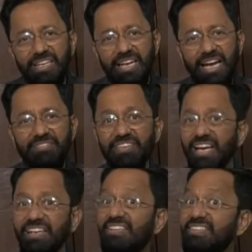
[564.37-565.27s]
And we
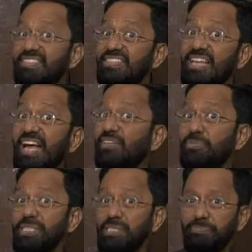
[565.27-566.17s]
hear sad
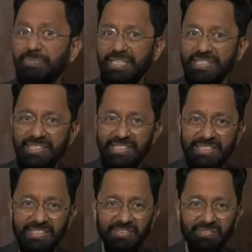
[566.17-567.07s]
whispers
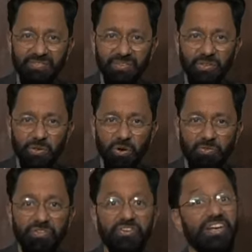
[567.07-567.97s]

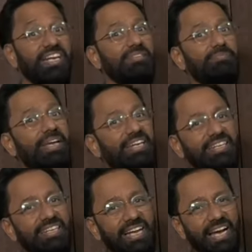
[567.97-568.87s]
of great men
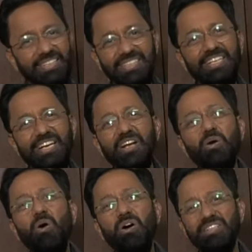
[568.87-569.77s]
acting like
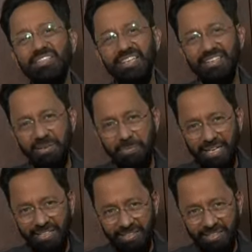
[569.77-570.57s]
ordinary men.